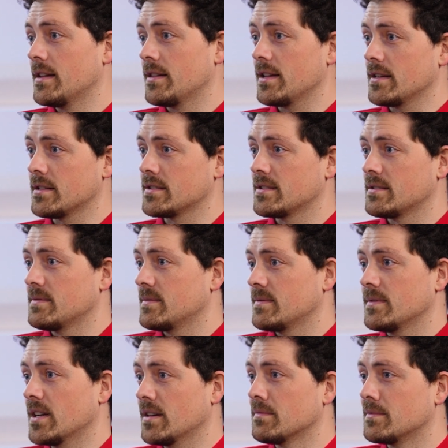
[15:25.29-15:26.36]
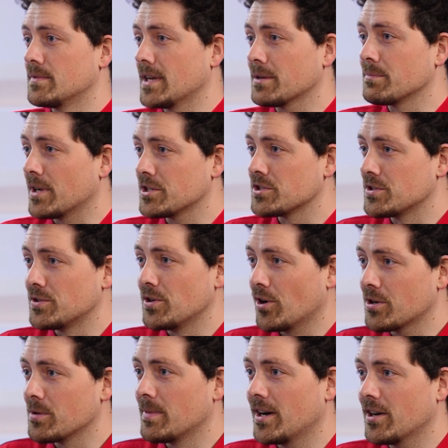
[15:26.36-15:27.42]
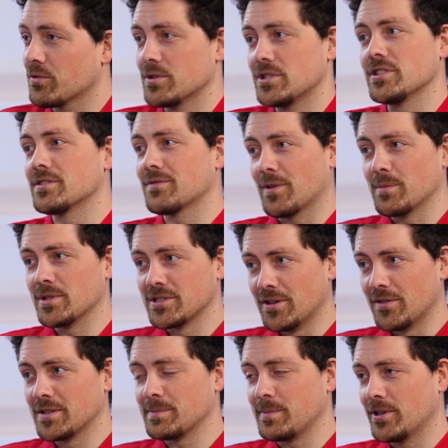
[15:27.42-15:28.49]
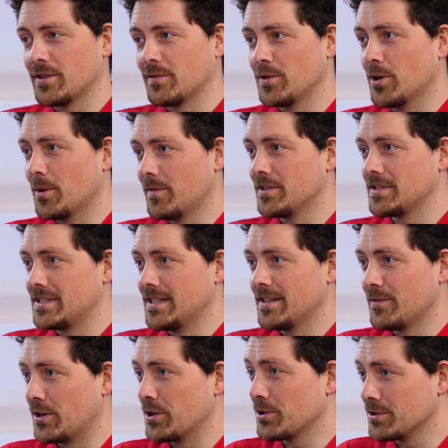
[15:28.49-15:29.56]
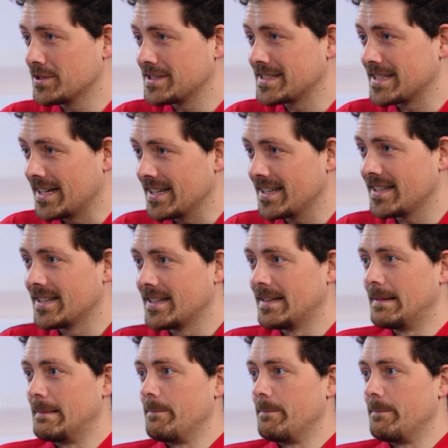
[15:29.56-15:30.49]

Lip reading: there's not much to talk about, which is from a service point of view, obviously a very good sign.